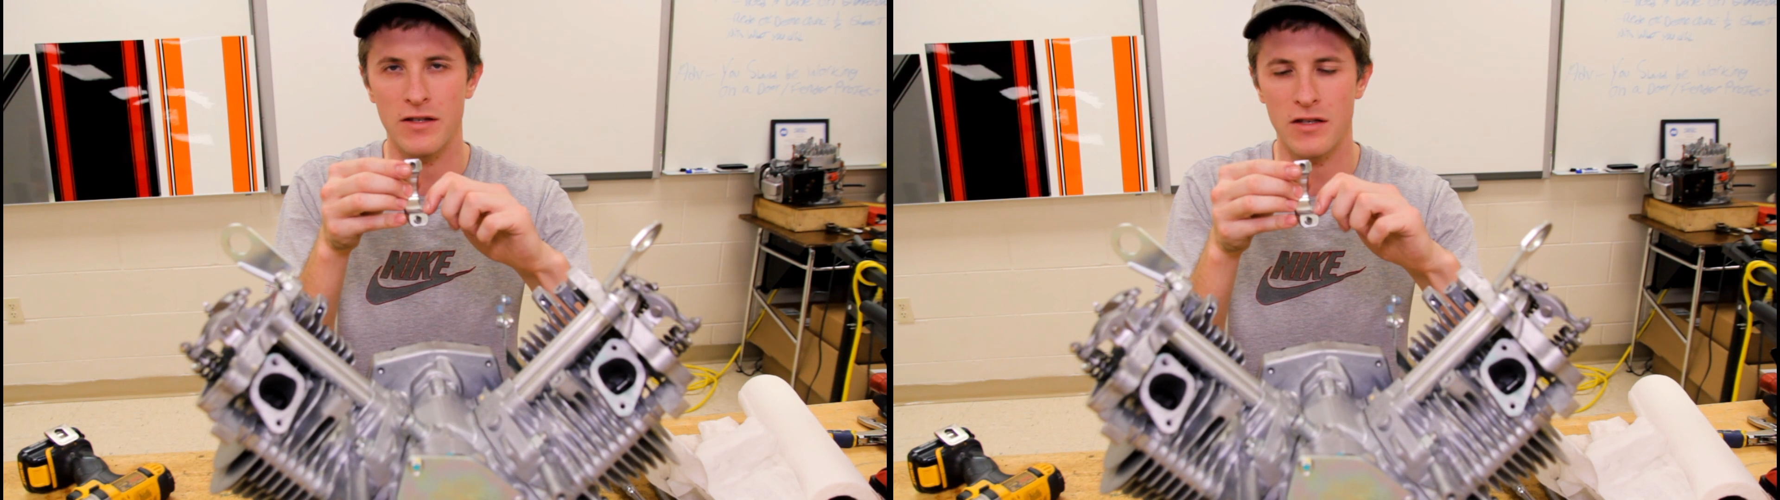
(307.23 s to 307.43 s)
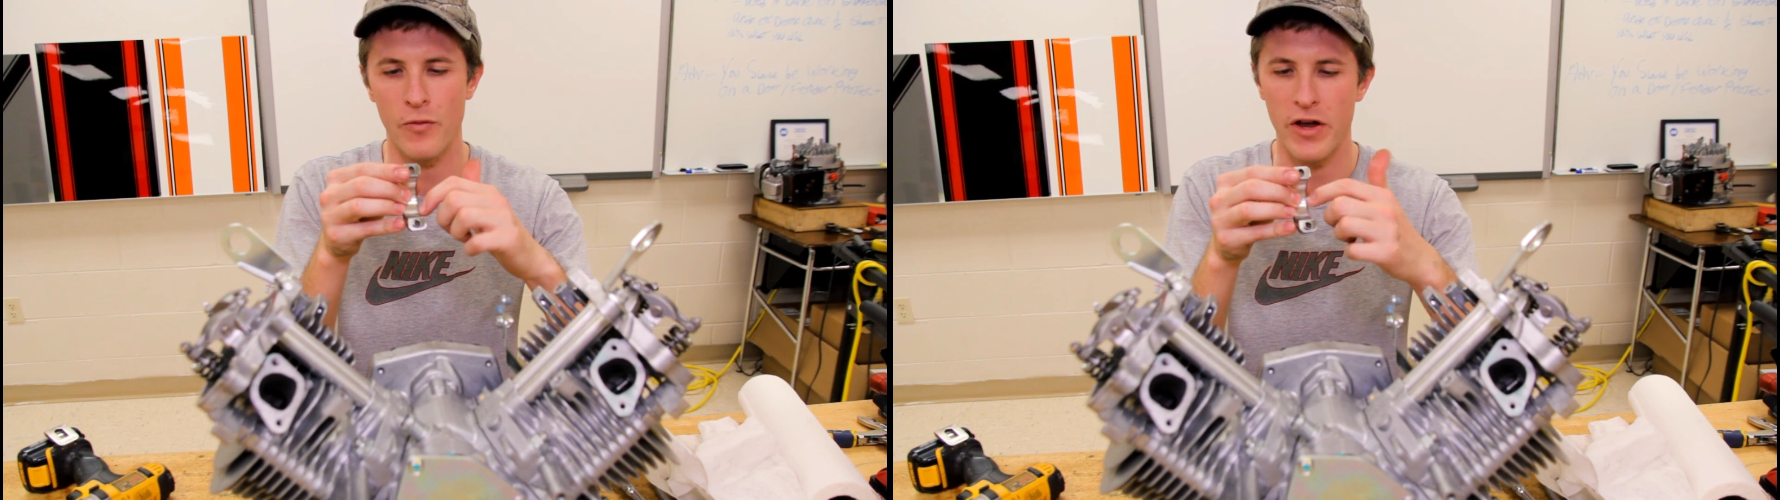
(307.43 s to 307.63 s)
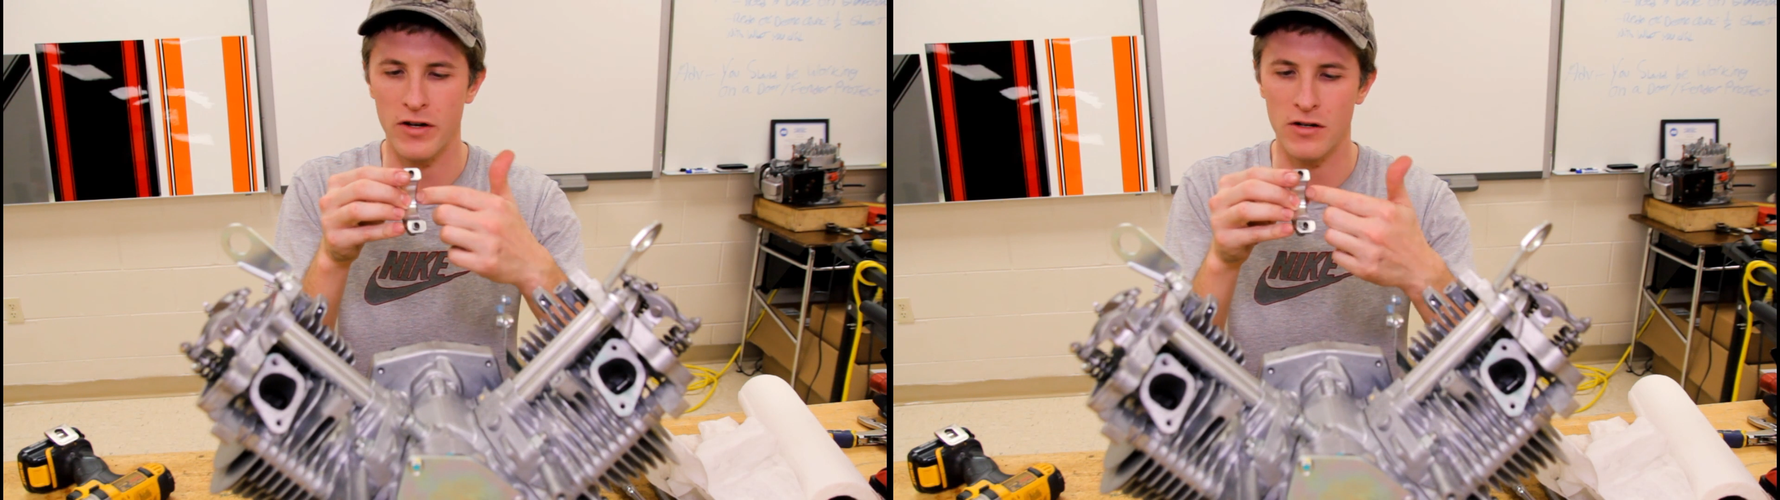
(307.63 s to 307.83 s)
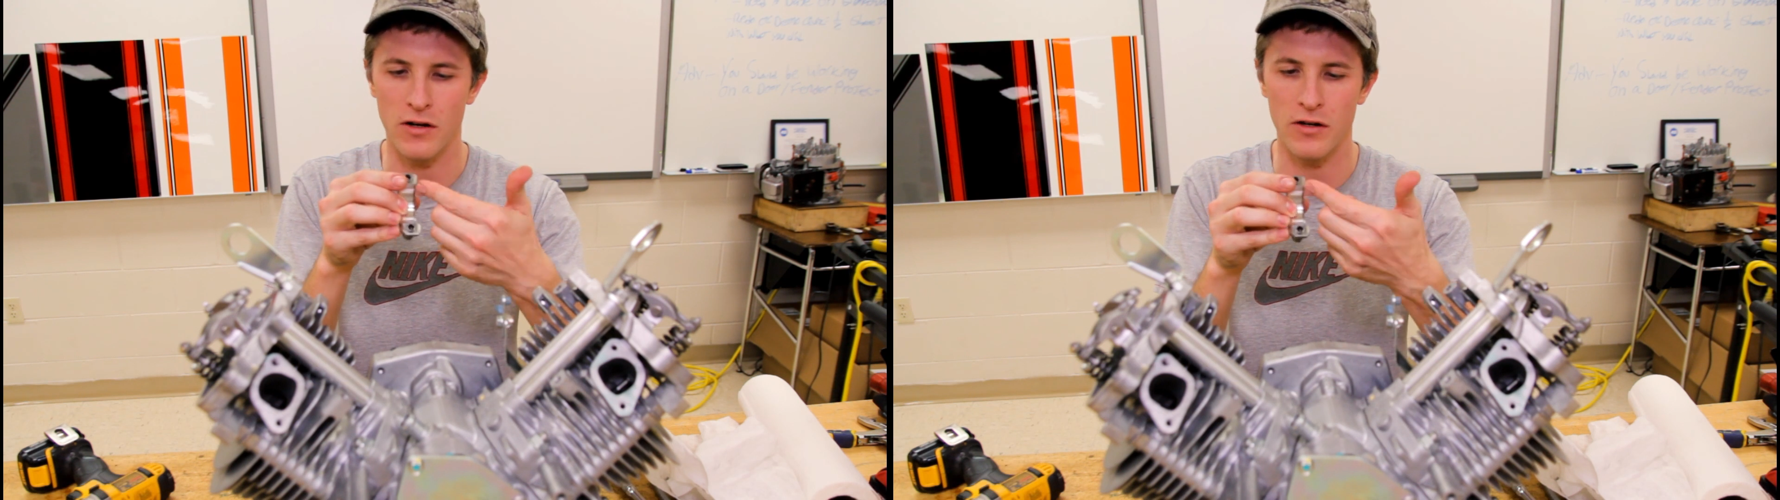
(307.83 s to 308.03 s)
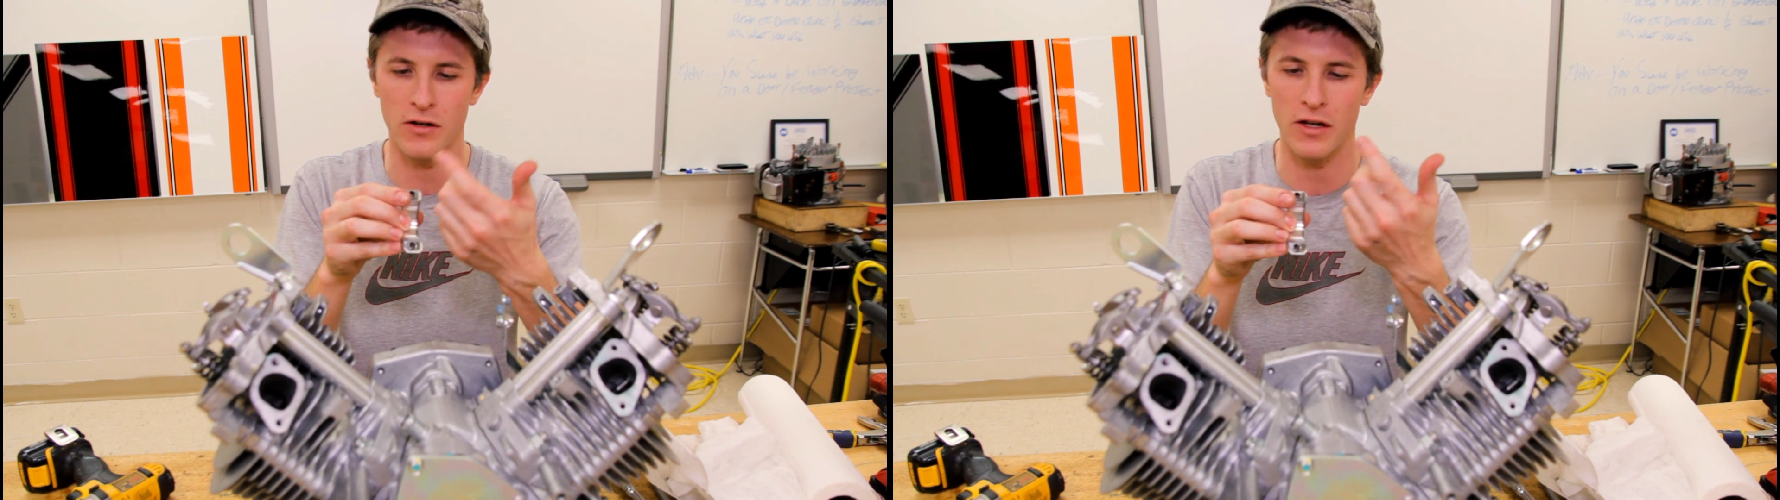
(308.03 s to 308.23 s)
so make
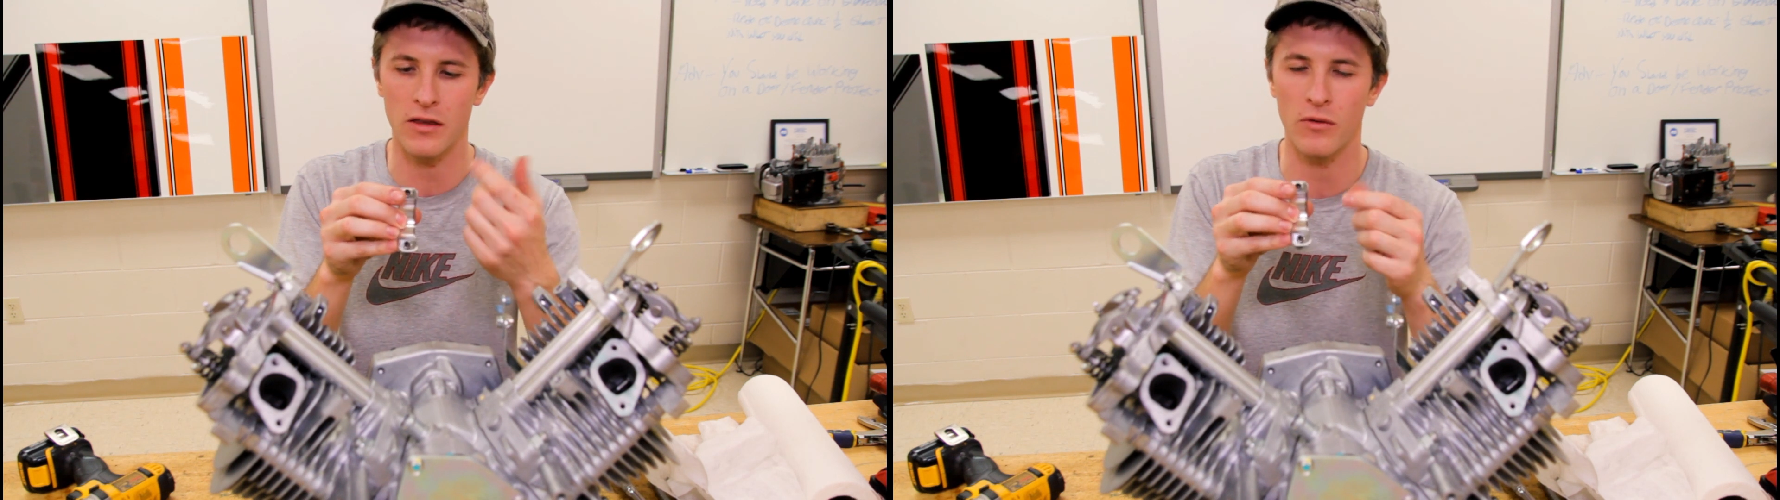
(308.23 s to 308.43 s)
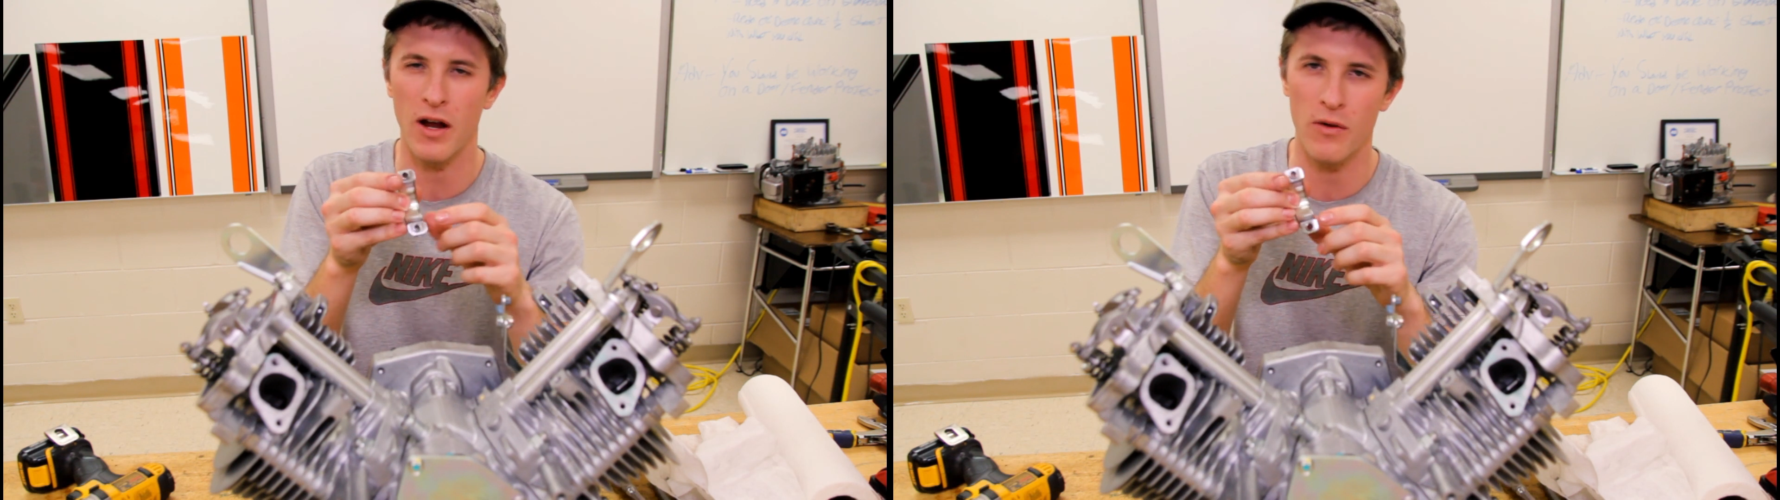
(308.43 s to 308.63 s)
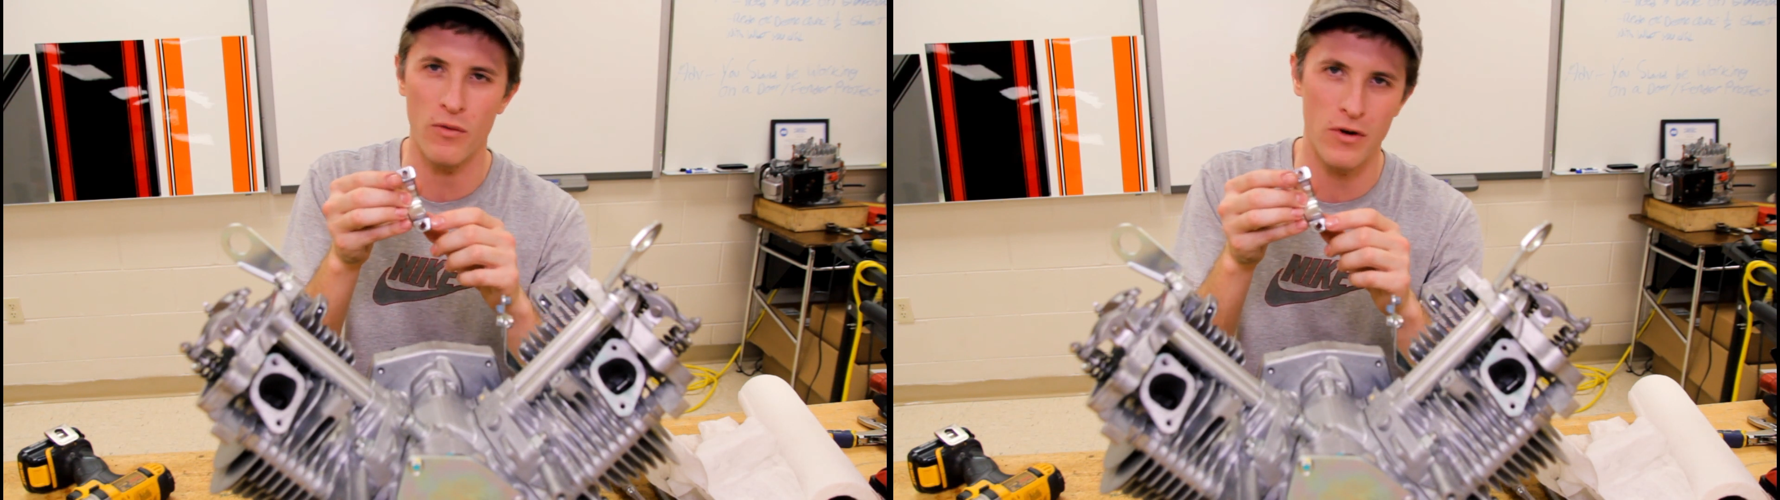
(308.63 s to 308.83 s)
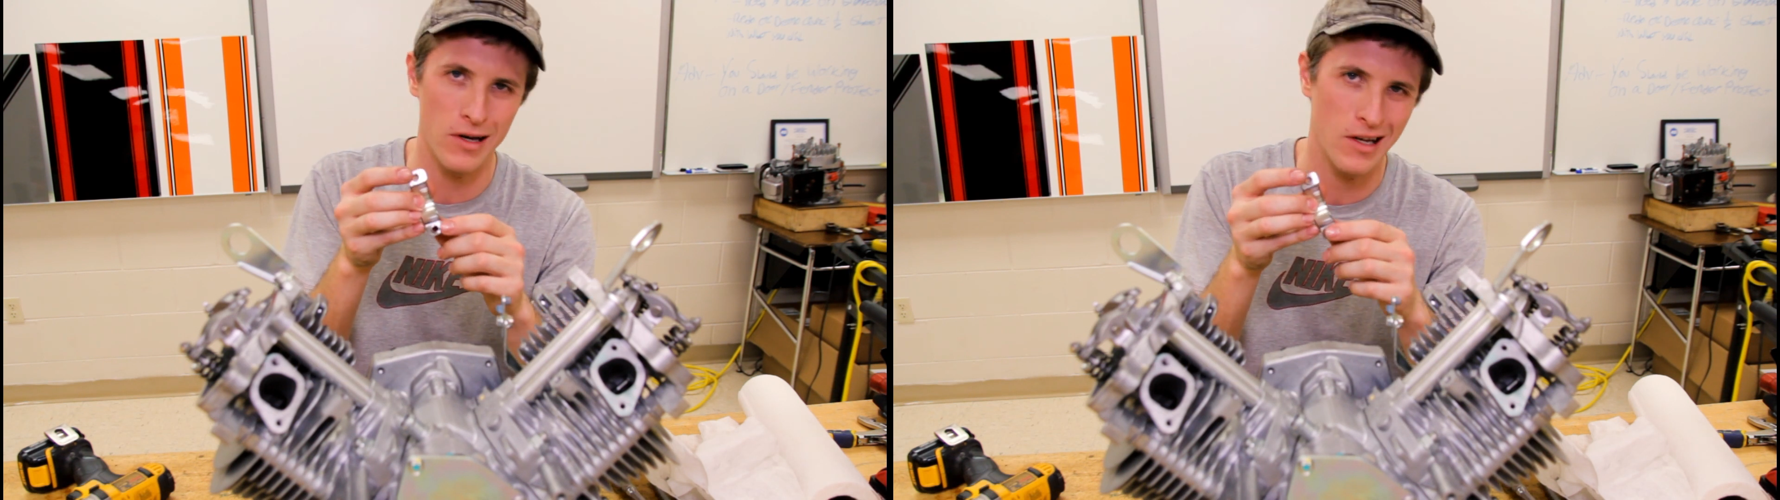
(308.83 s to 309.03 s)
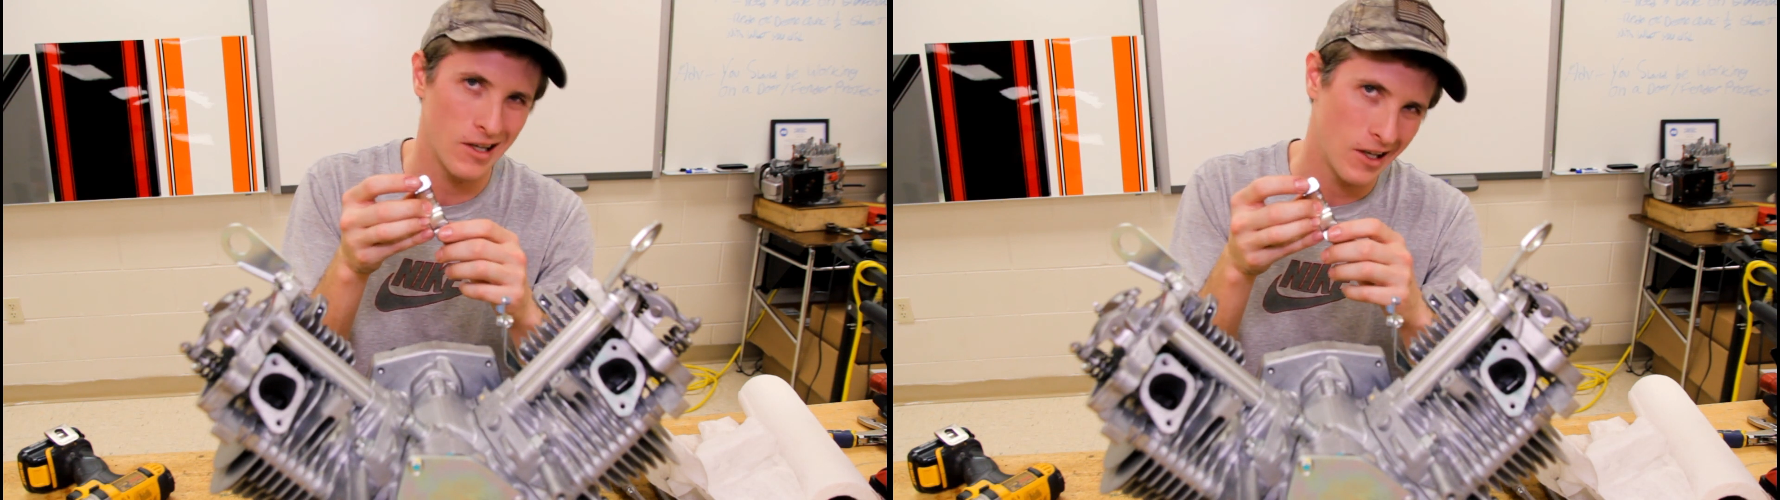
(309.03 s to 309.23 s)
sure you get the right one